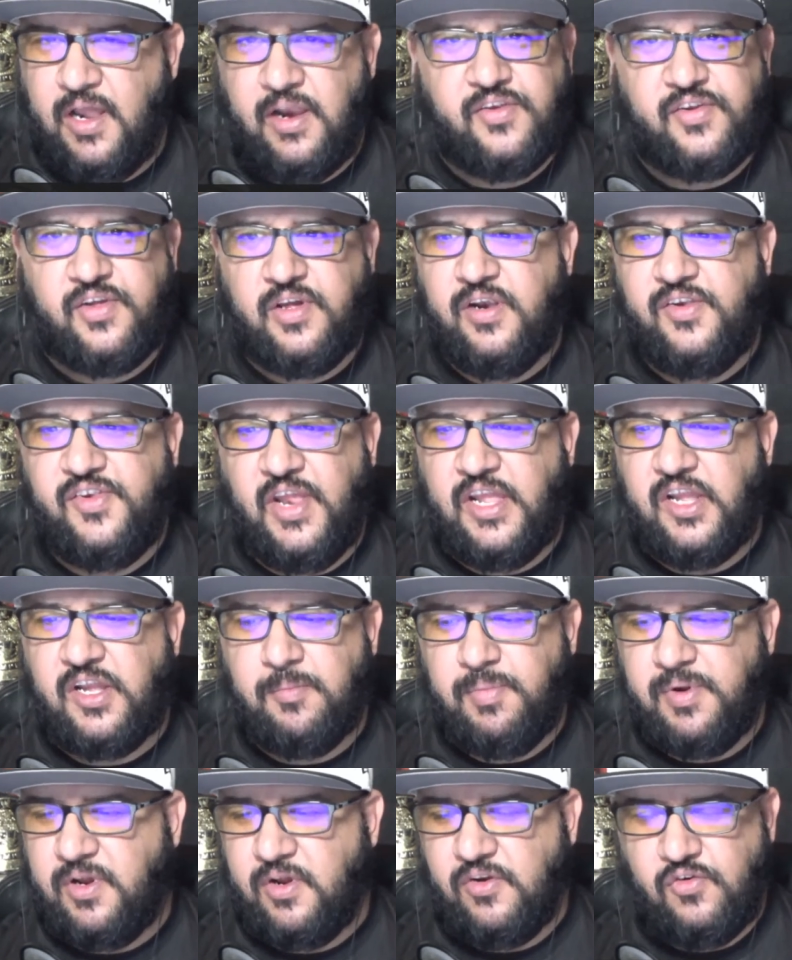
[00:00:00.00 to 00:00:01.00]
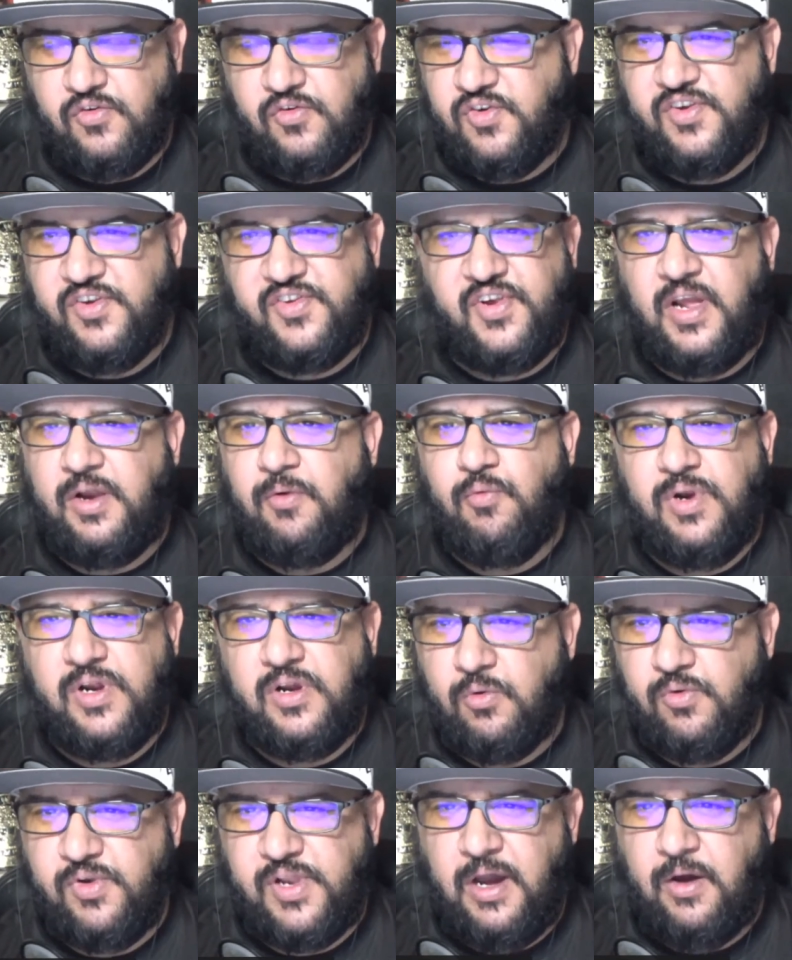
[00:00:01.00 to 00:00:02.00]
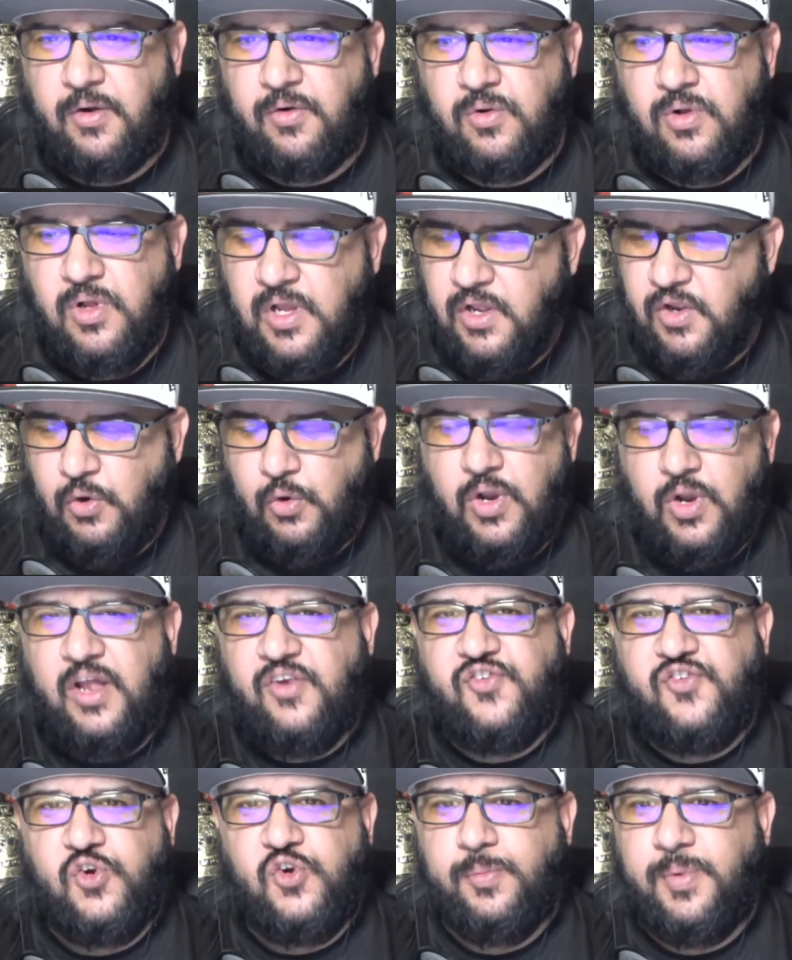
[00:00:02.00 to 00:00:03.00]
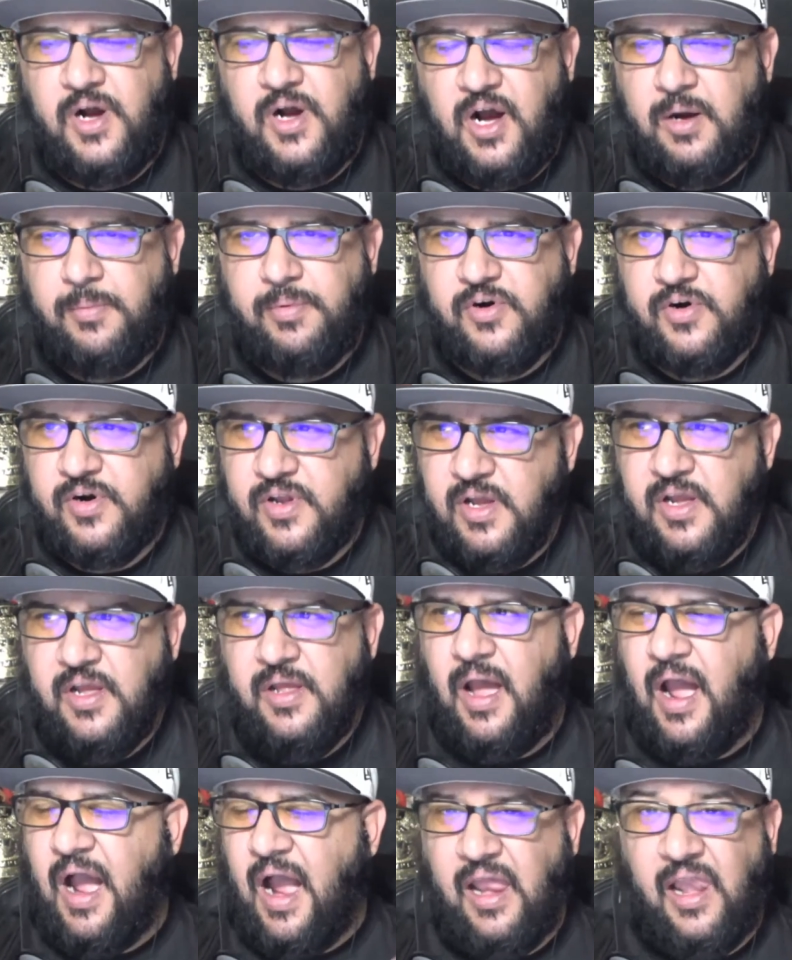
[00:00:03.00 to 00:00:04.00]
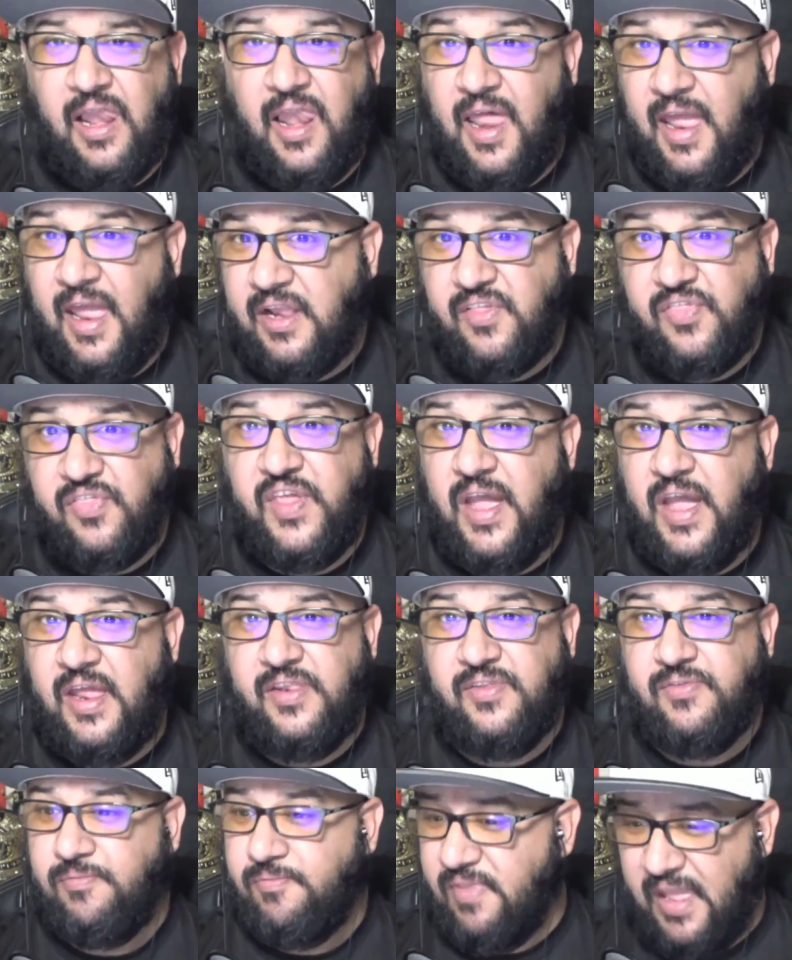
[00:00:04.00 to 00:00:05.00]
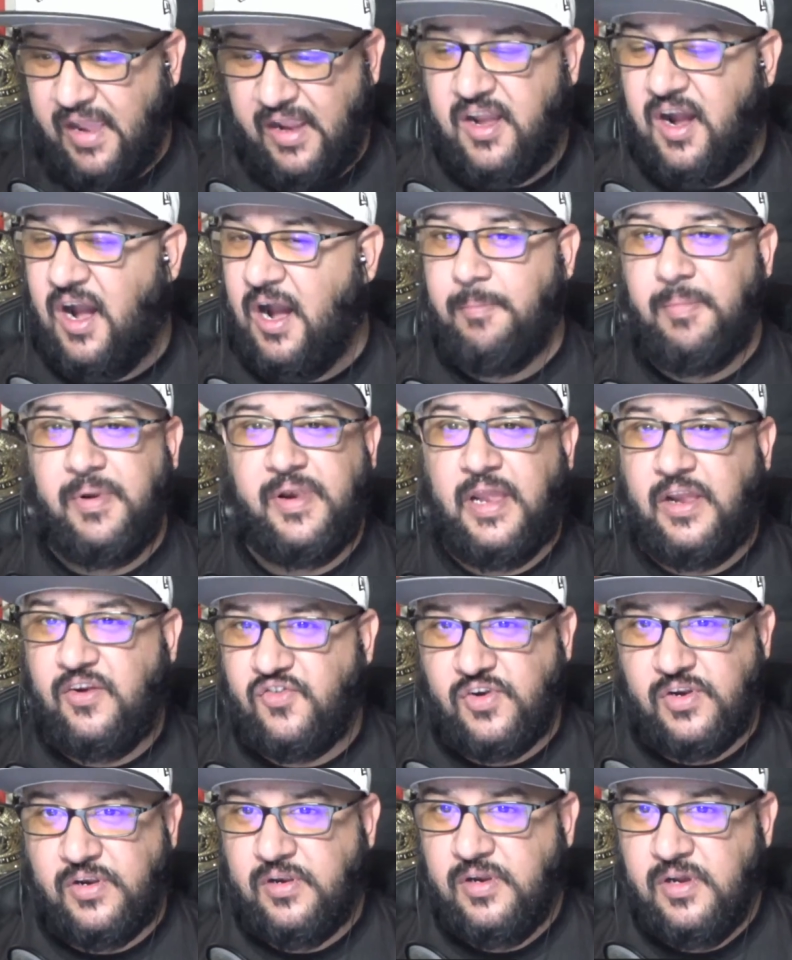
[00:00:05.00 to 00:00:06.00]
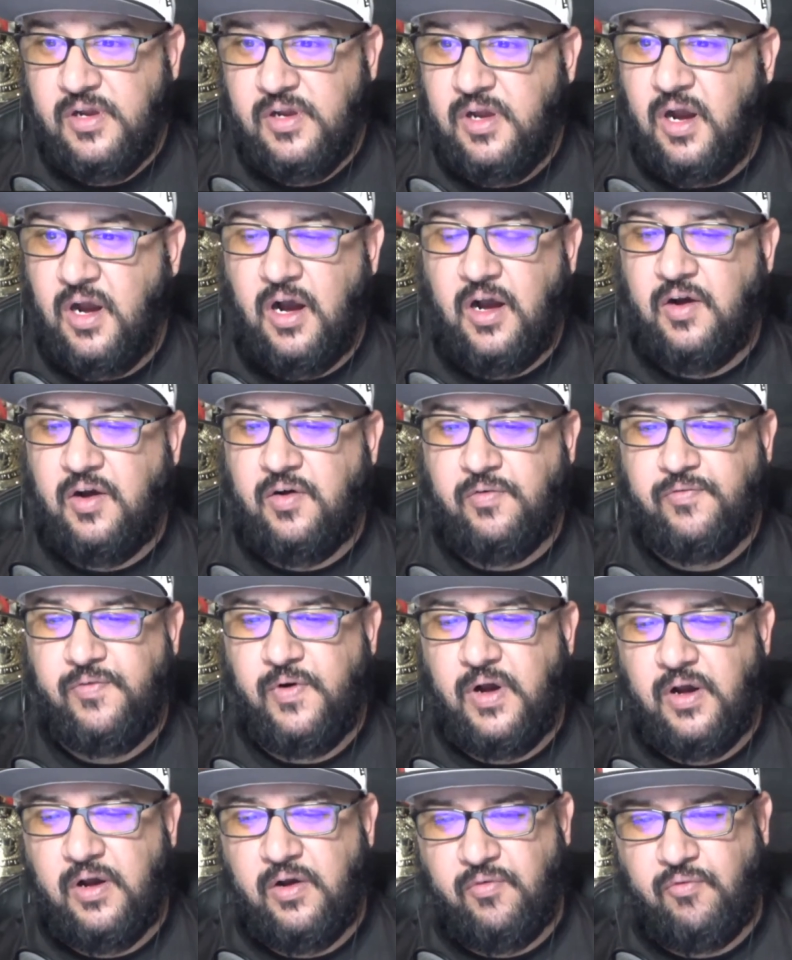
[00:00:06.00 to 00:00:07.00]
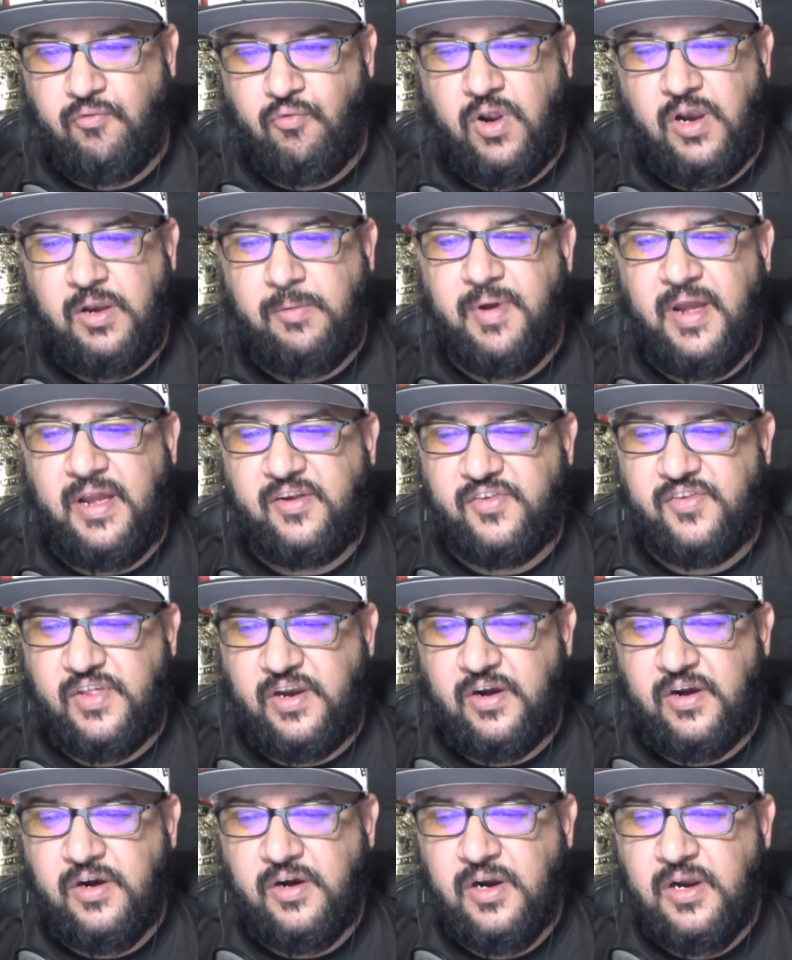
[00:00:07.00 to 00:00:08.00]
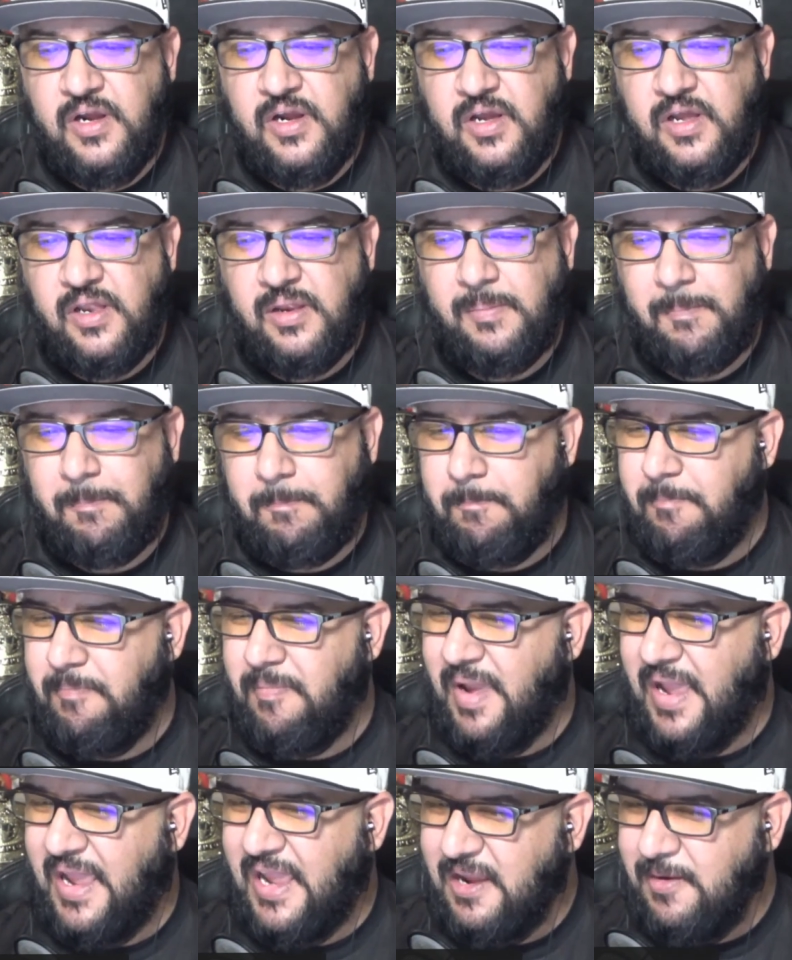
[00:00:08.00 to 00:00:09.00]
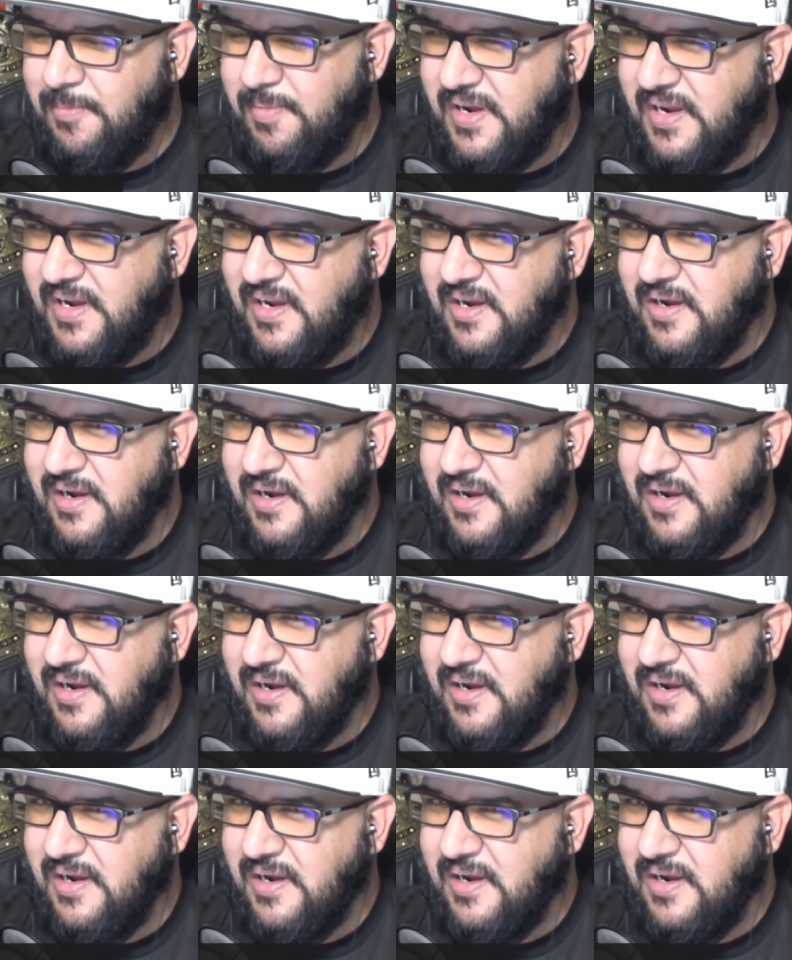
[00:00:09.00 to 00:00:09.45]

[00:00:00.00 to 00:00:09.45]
going to take him because you just signed Rico Dowdle. You got Chuba Hubbard. I like that combination of running backs there. Maybe